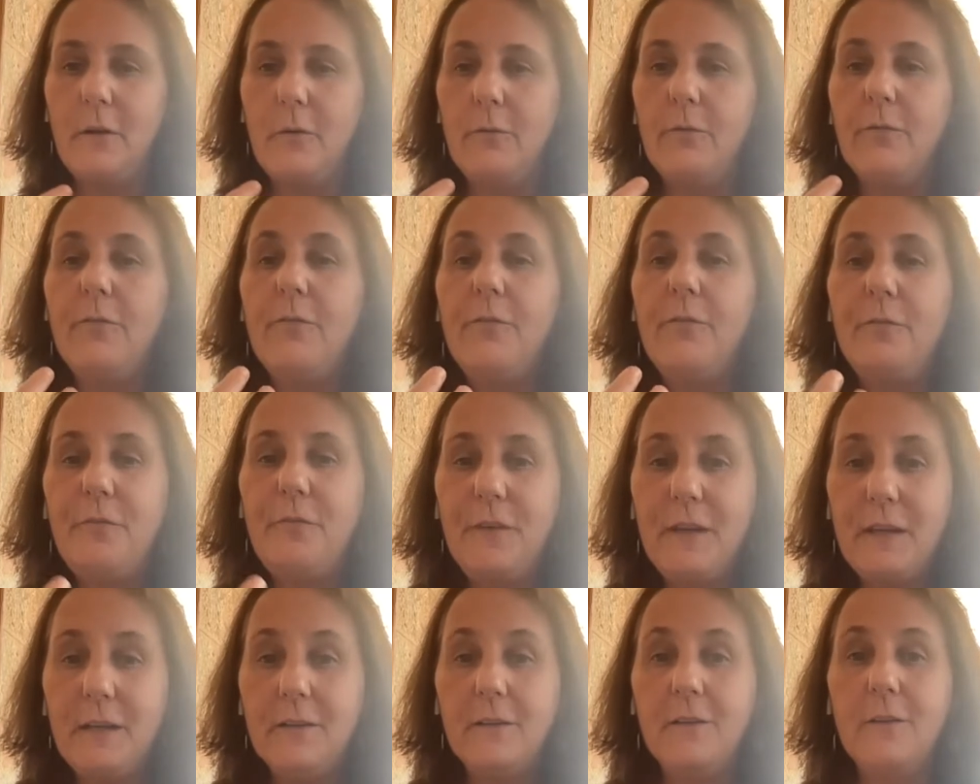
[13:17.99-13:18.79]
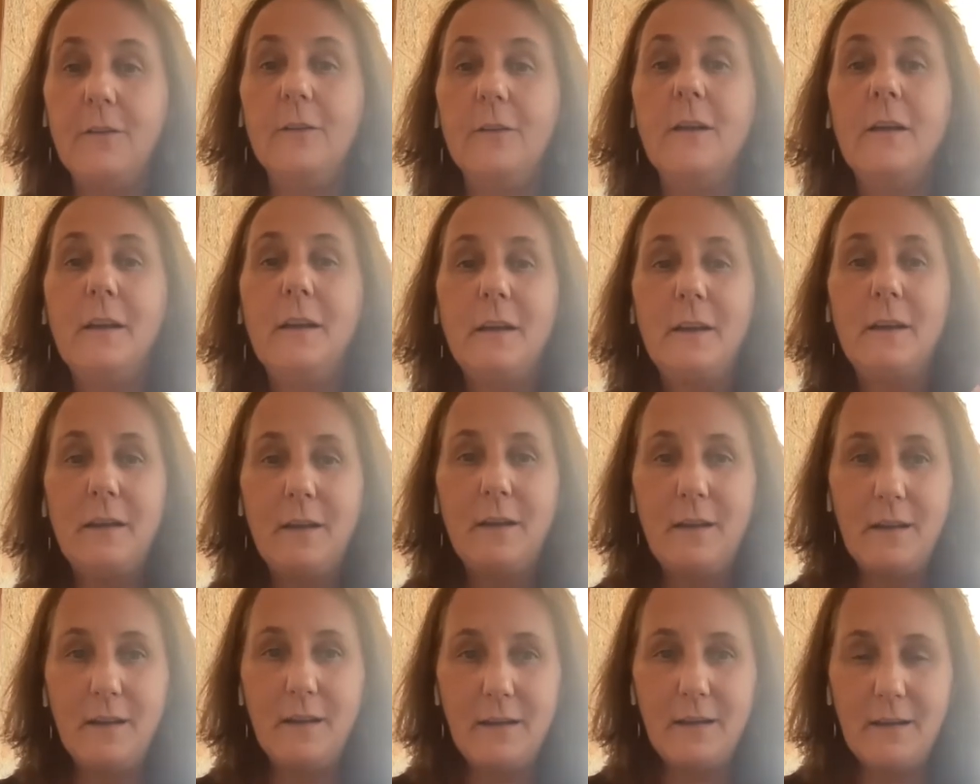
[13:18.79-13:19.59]
feel
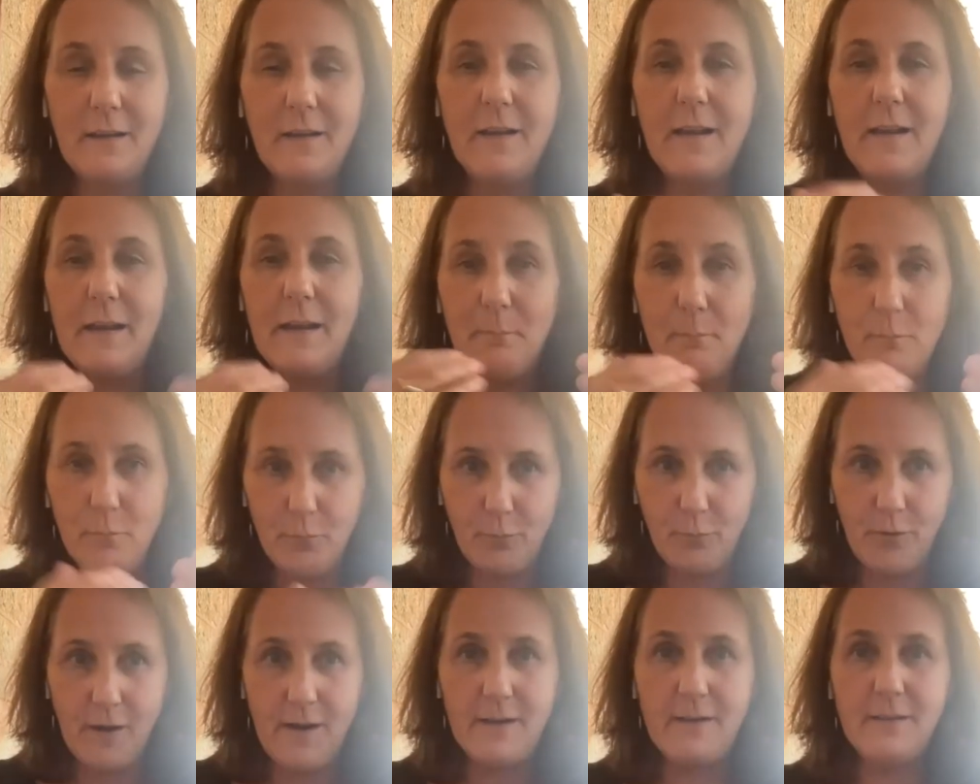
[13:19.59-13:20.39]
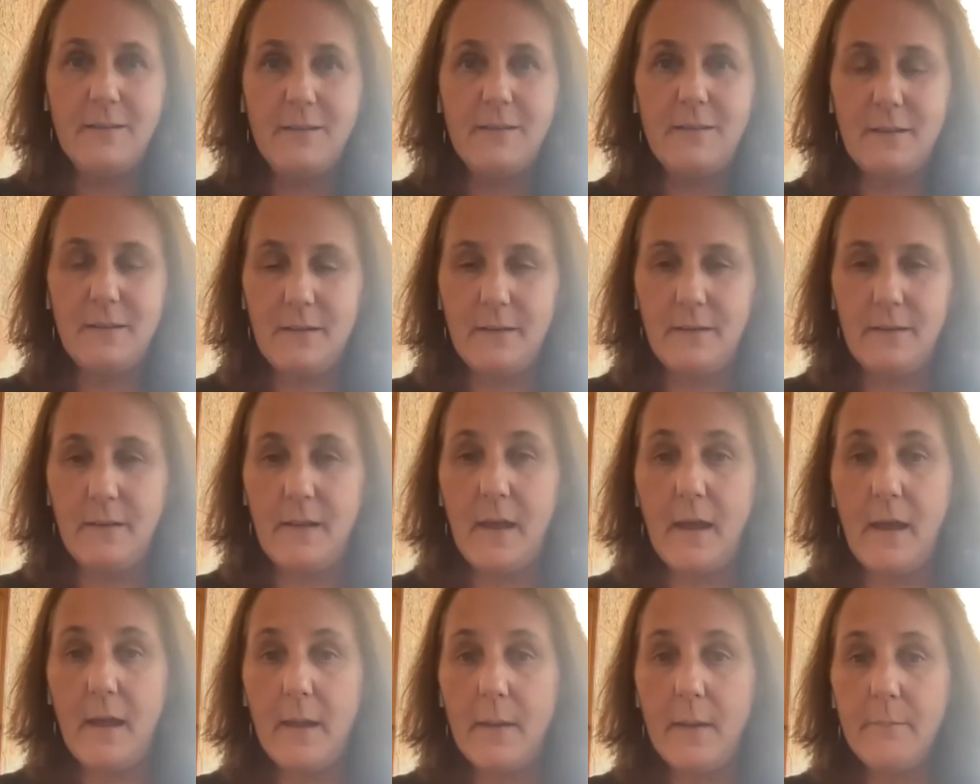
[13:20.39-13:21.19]
embraced in
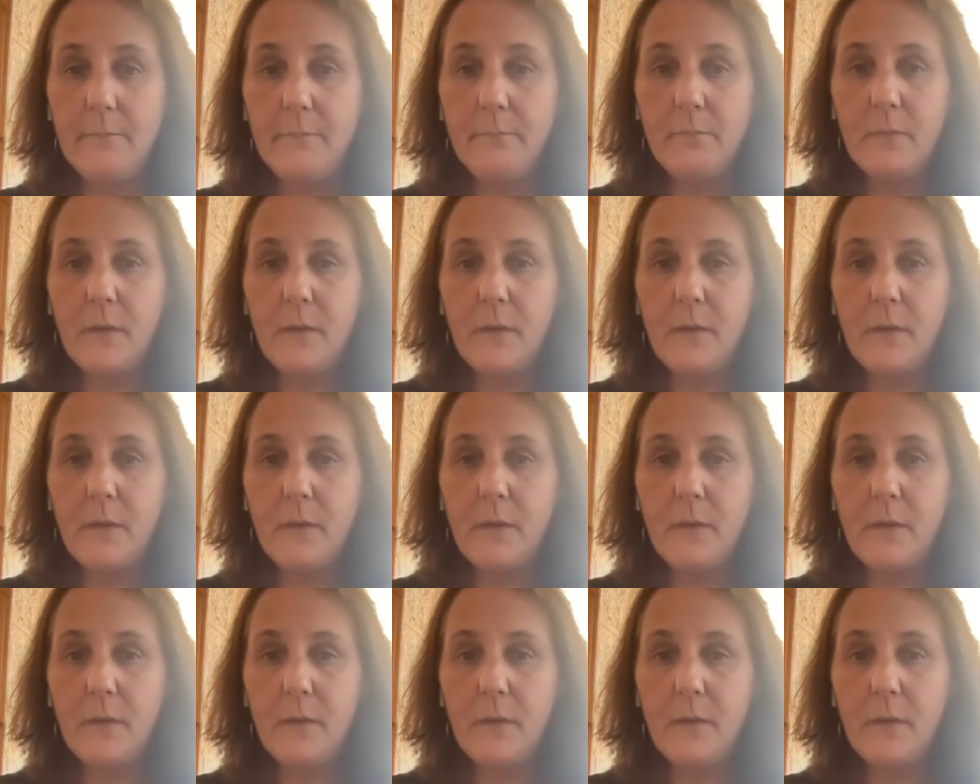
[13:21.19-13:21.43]
that,